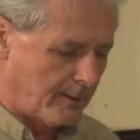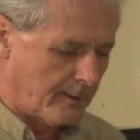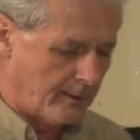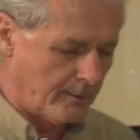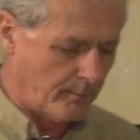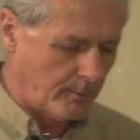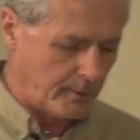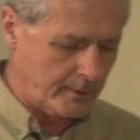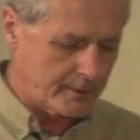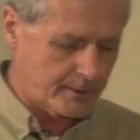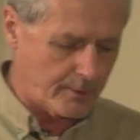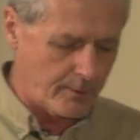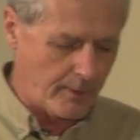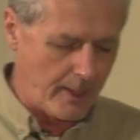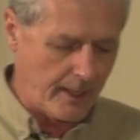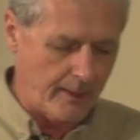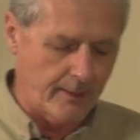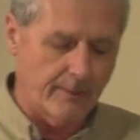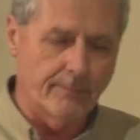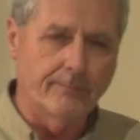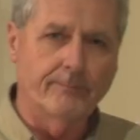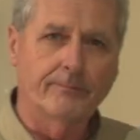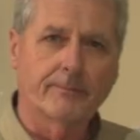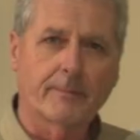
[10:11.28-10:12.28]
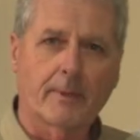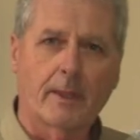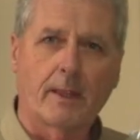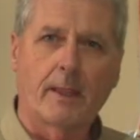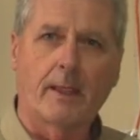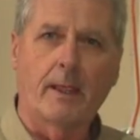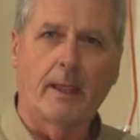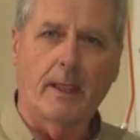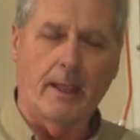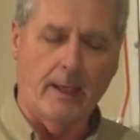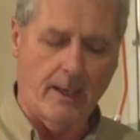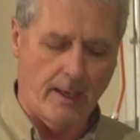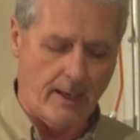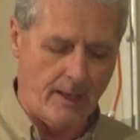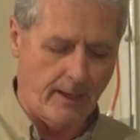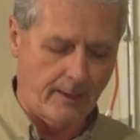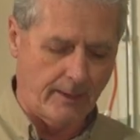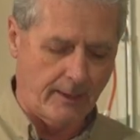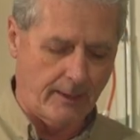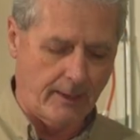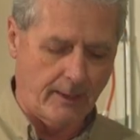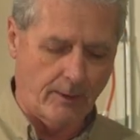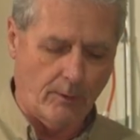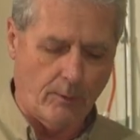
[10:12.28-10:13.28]
works great,
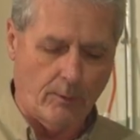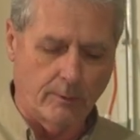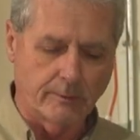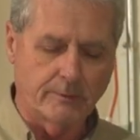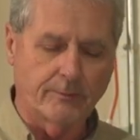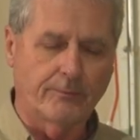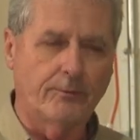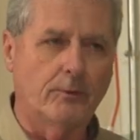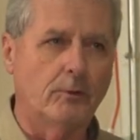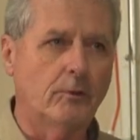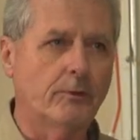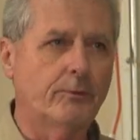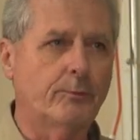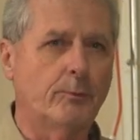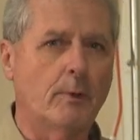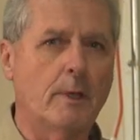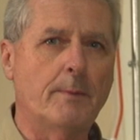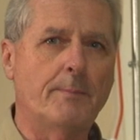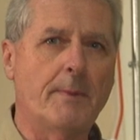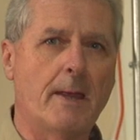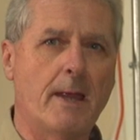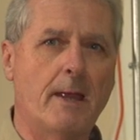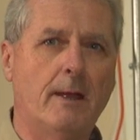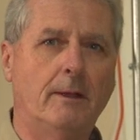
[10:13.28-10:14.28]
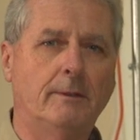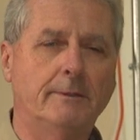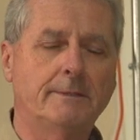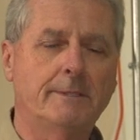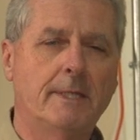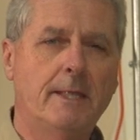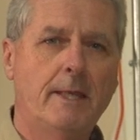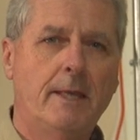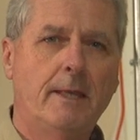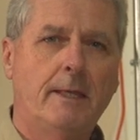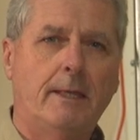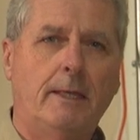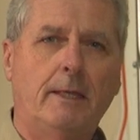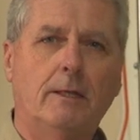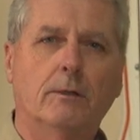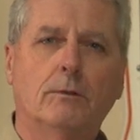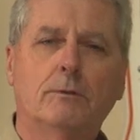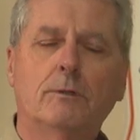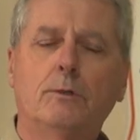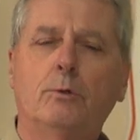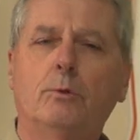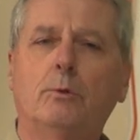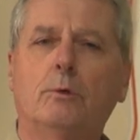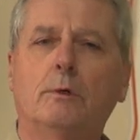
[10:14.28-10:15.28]
and it holds a full 3 pounds. It'll
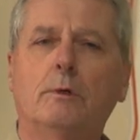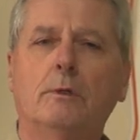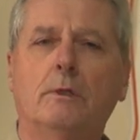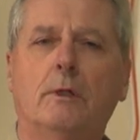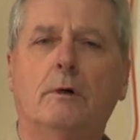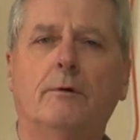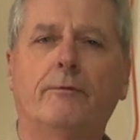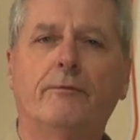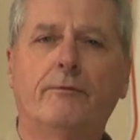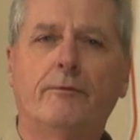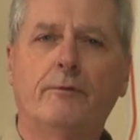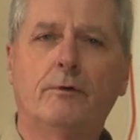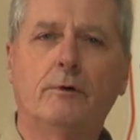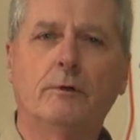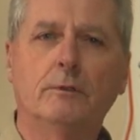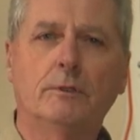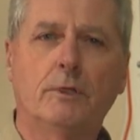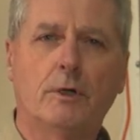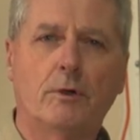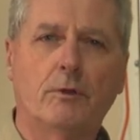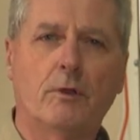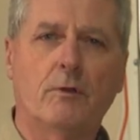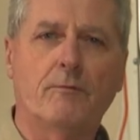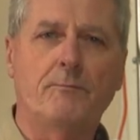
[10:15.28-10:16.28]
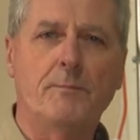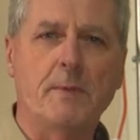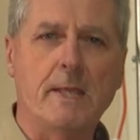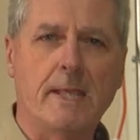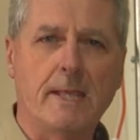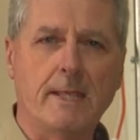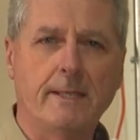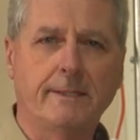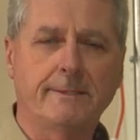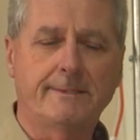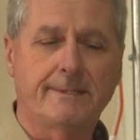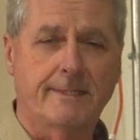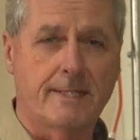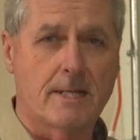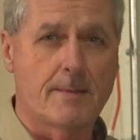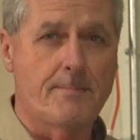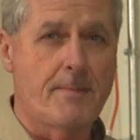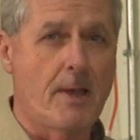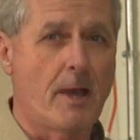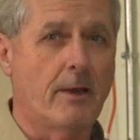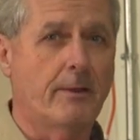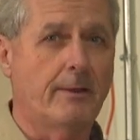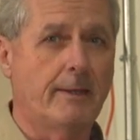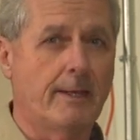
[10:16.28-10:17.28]
cool a full load of beans in
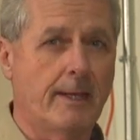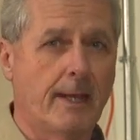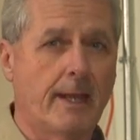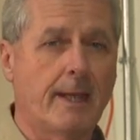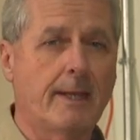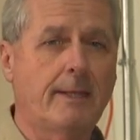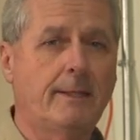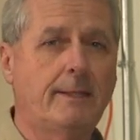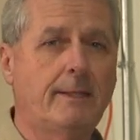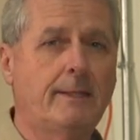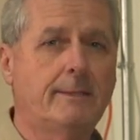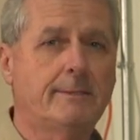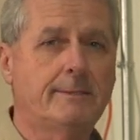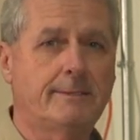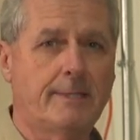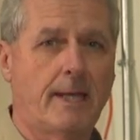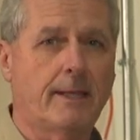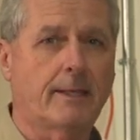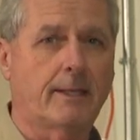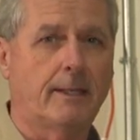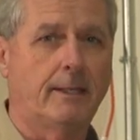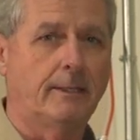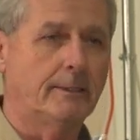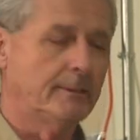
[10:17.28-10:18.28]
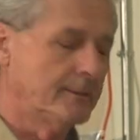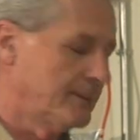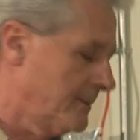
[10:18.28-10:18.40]
about 90 seconds.